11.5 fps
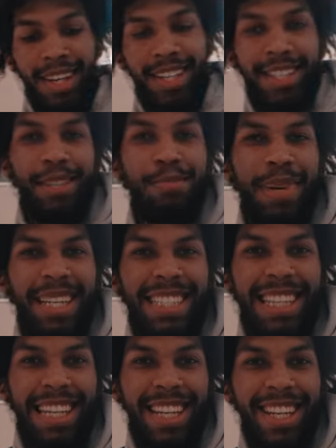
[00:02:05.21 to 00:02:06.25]
because it's
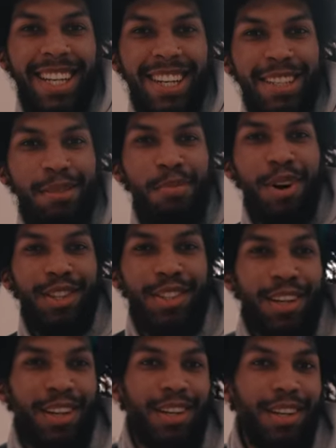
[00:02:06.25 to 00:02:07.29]
mainly like small
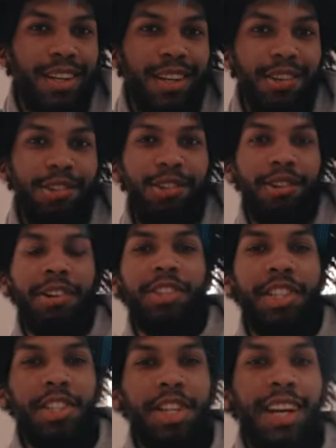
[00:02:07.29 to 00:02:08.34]
talk or
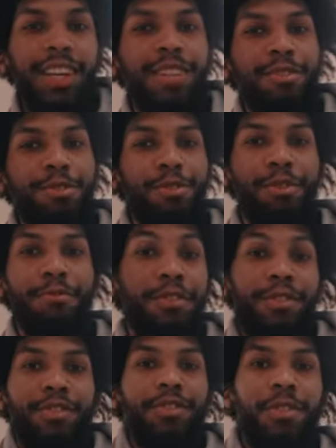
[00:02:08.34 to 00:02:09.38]
chit chat or even
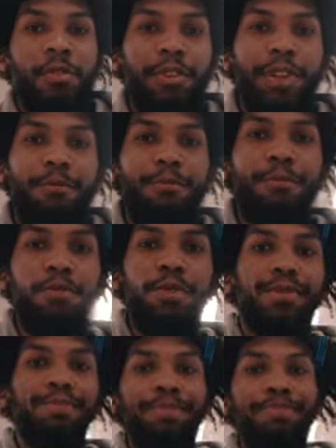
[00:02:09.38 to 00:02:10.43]
just ordering food.